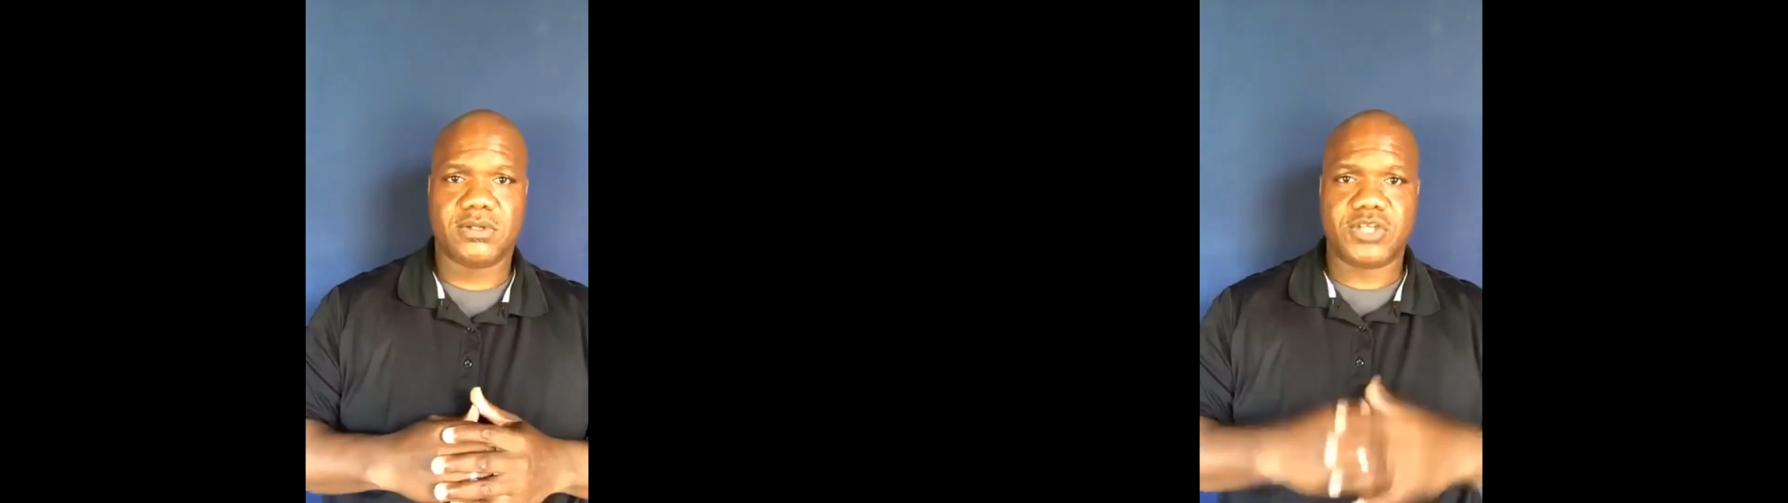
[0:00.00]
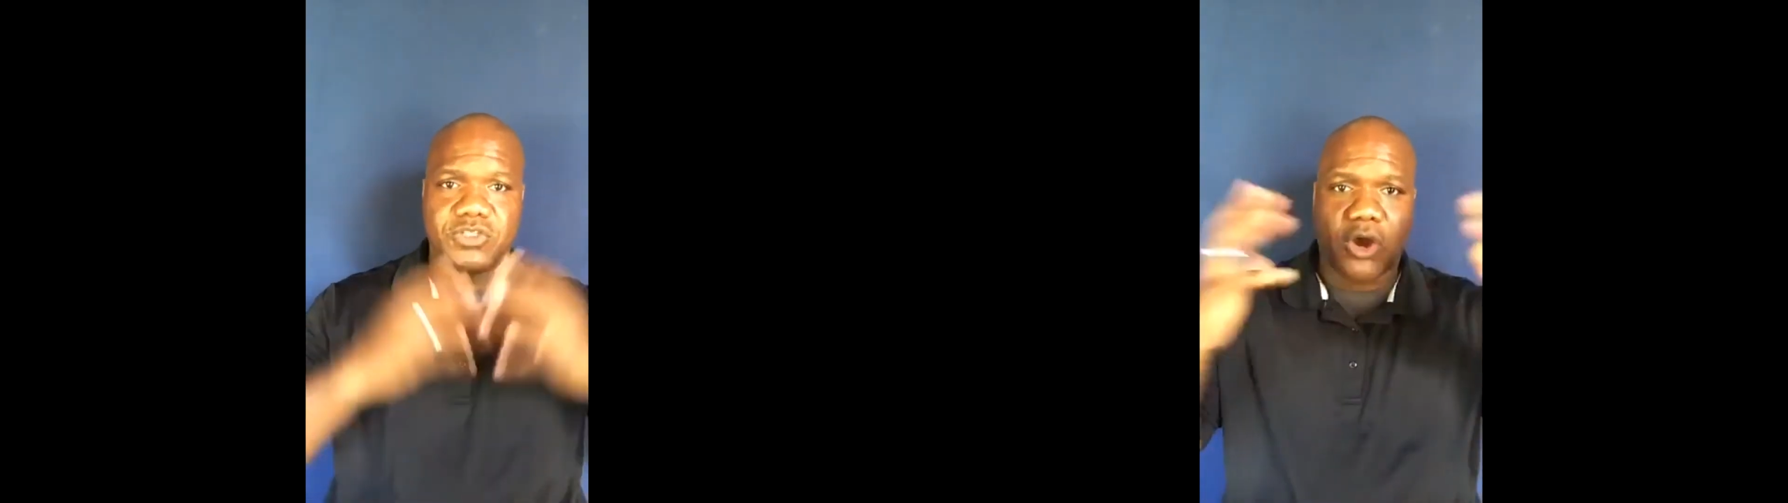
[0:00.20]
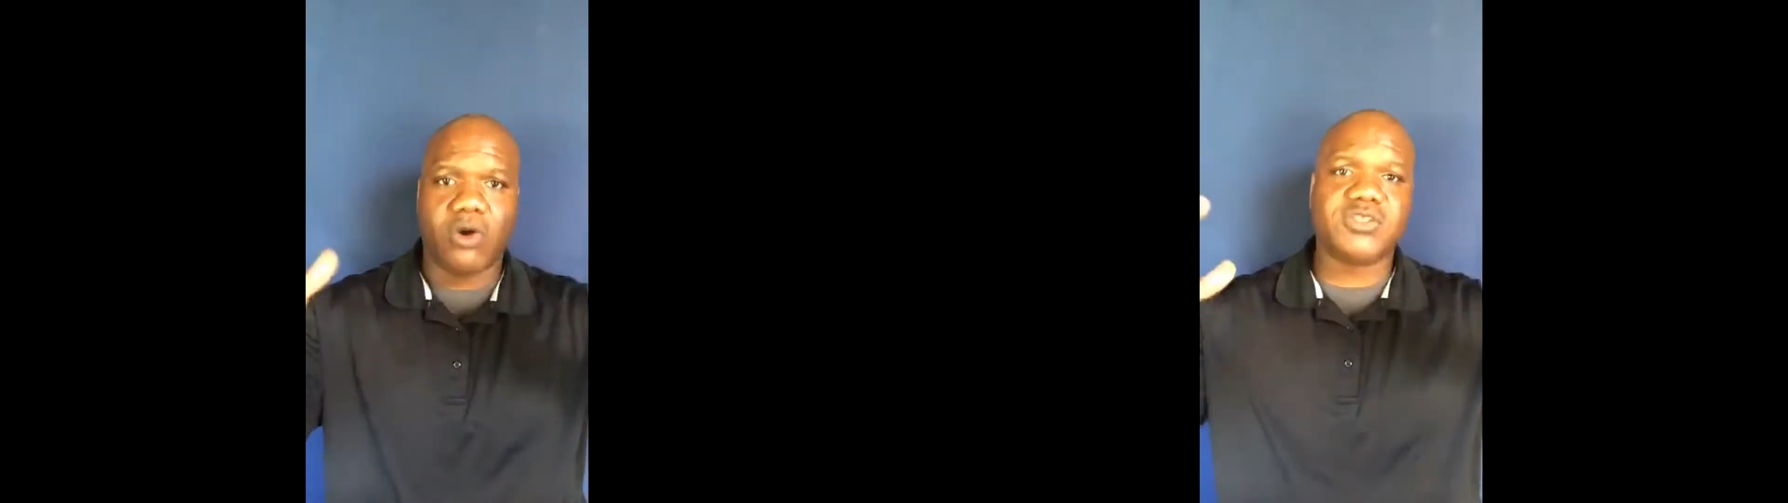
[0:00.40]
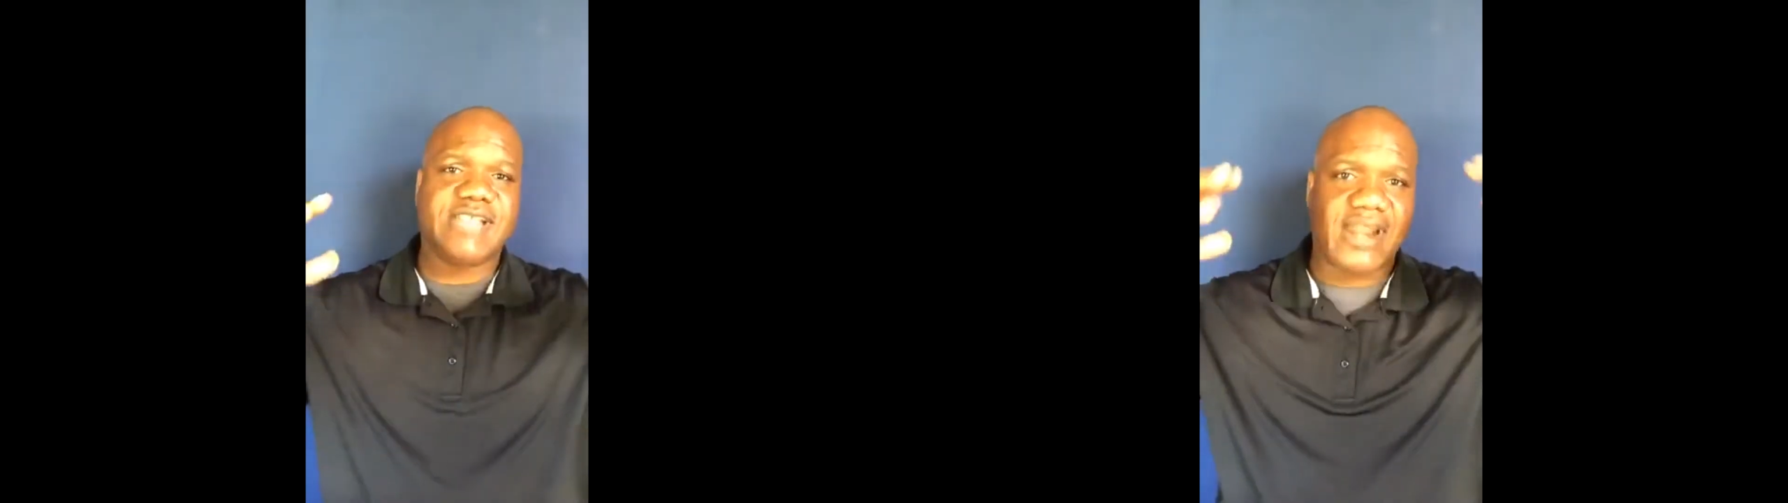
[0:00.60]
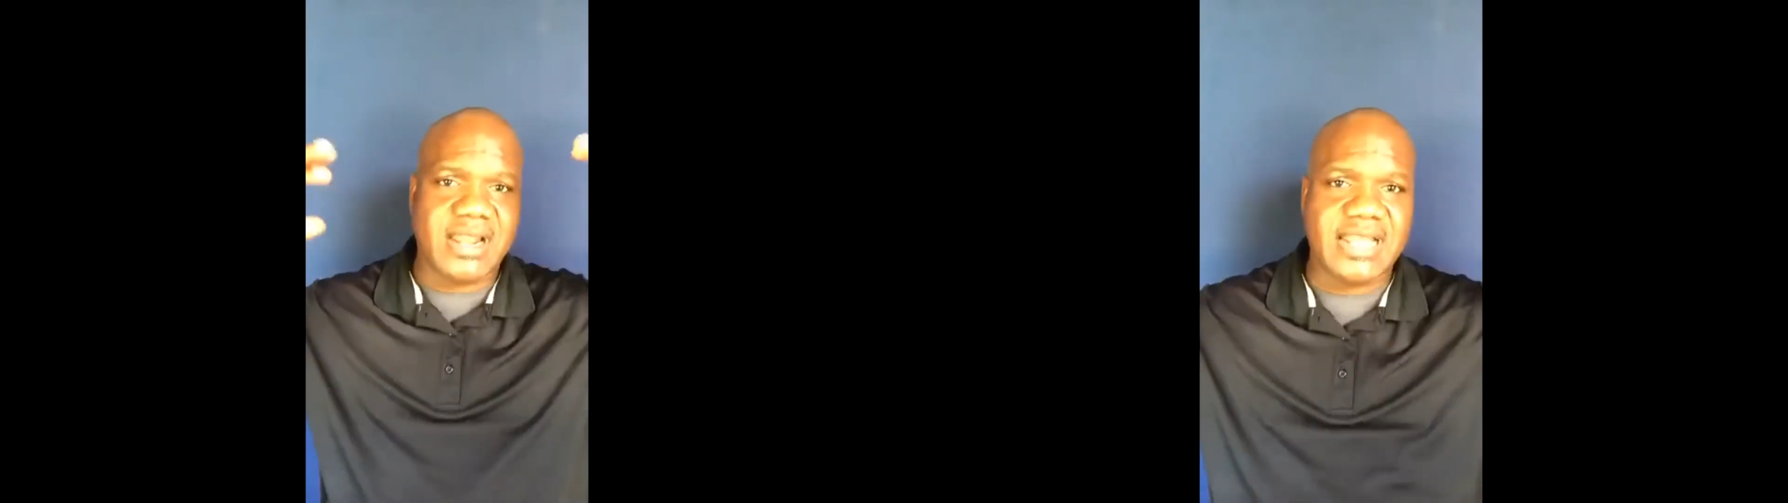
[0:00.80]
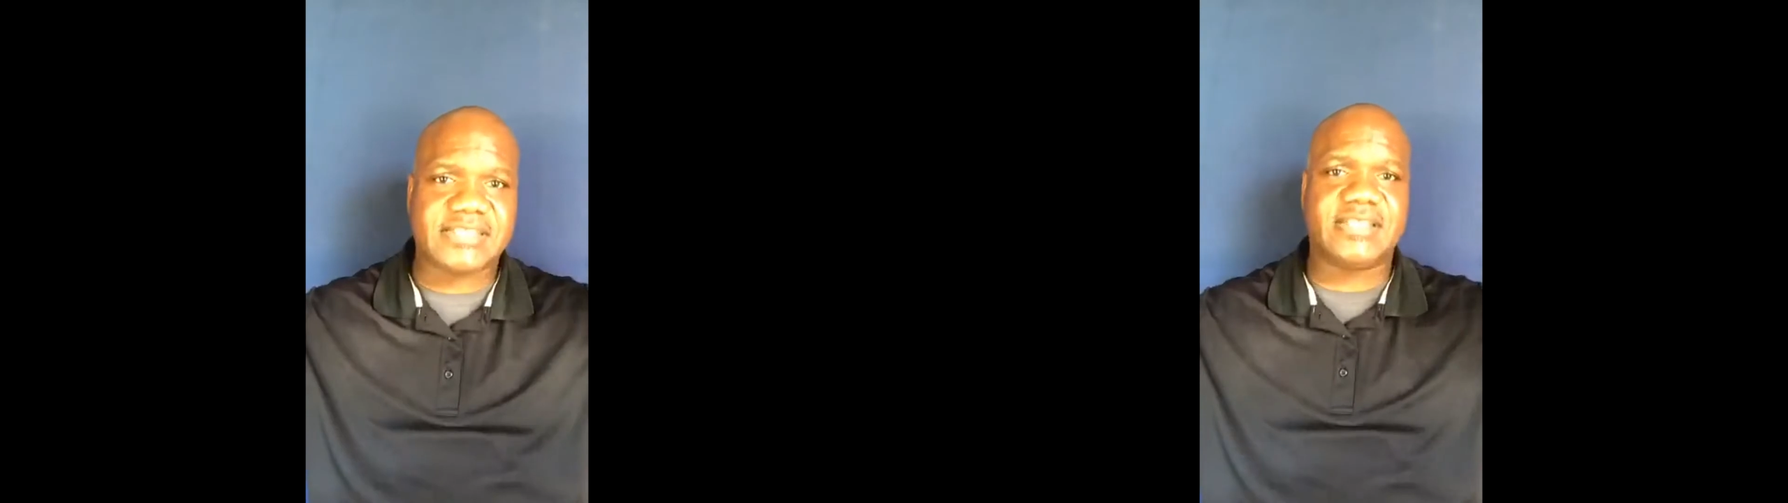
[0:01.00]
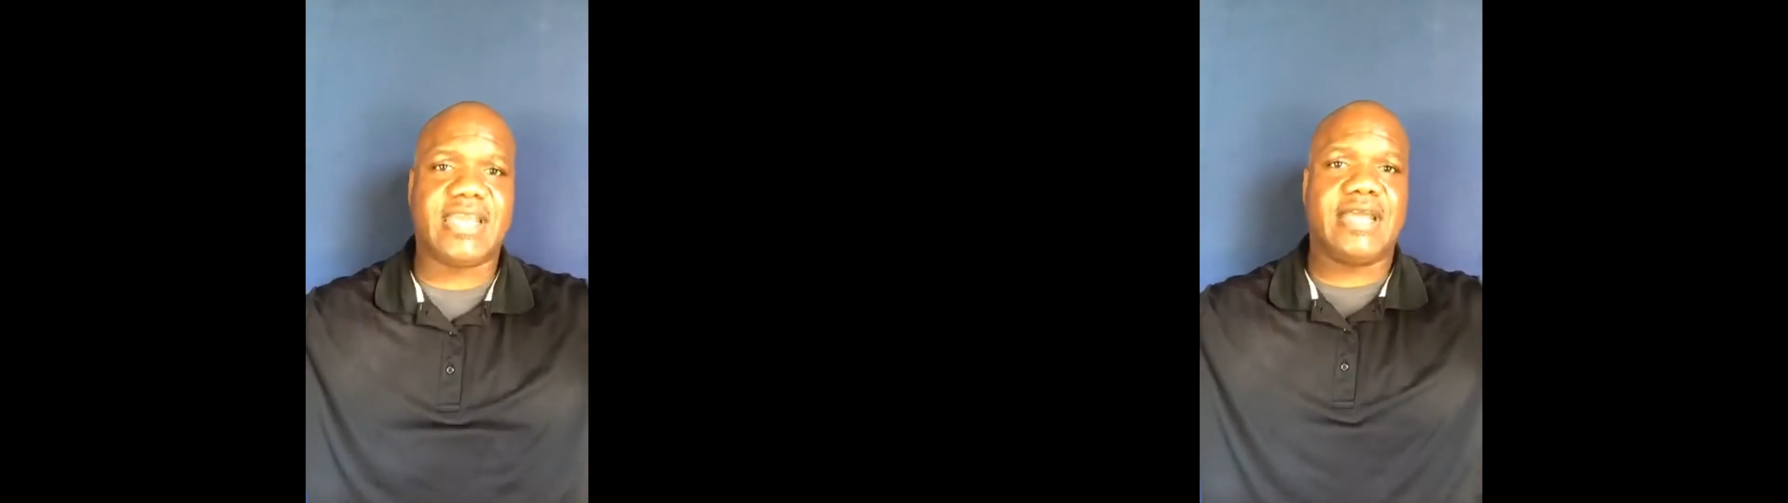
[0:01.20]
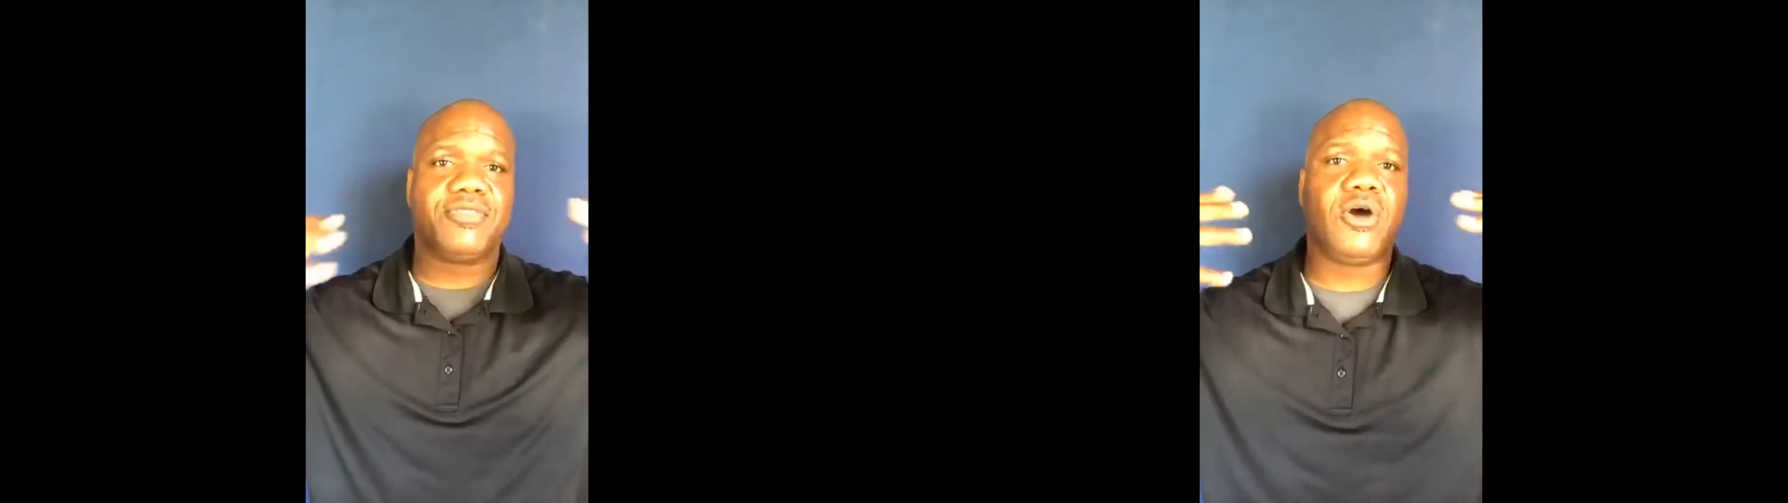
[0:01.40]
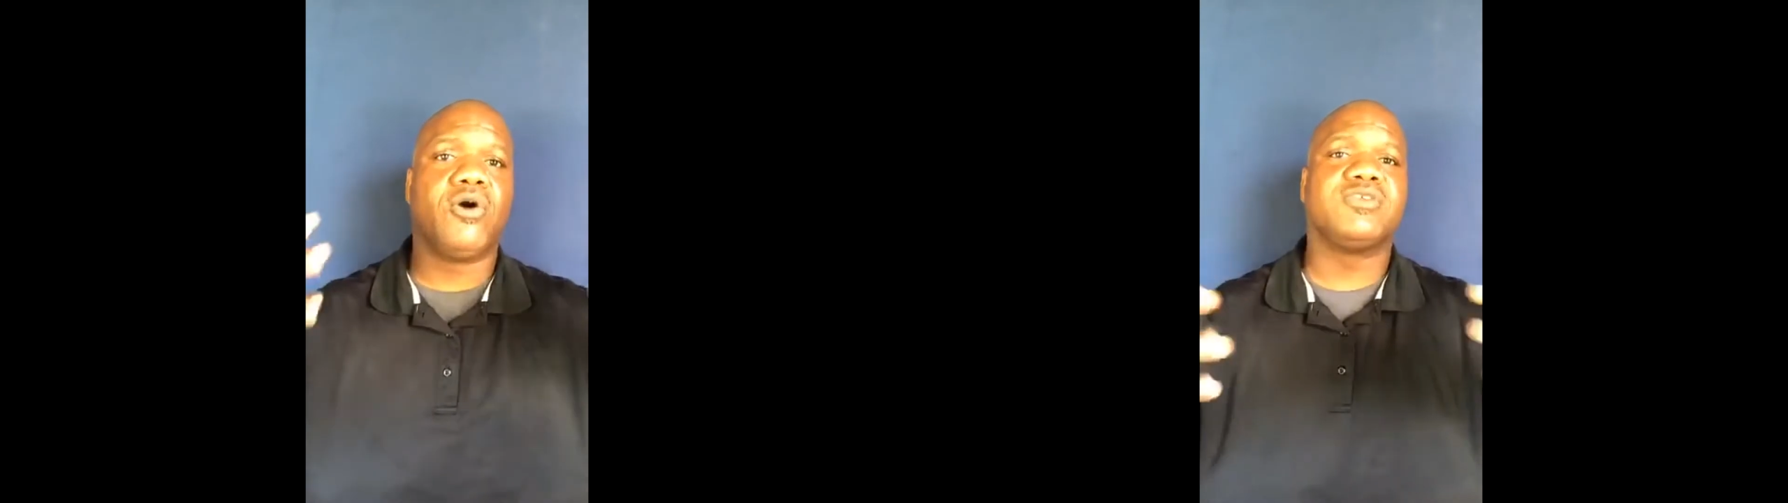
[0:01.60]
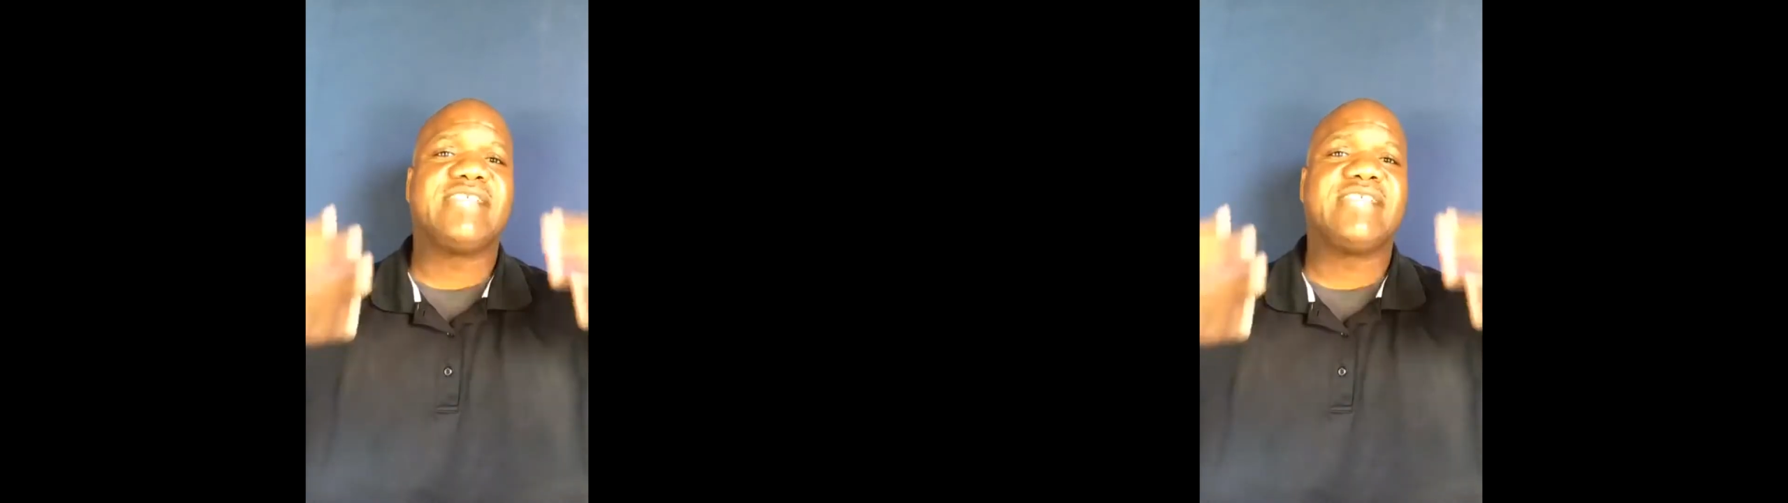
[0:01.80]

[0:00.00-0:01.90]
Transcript: to those that are listening and those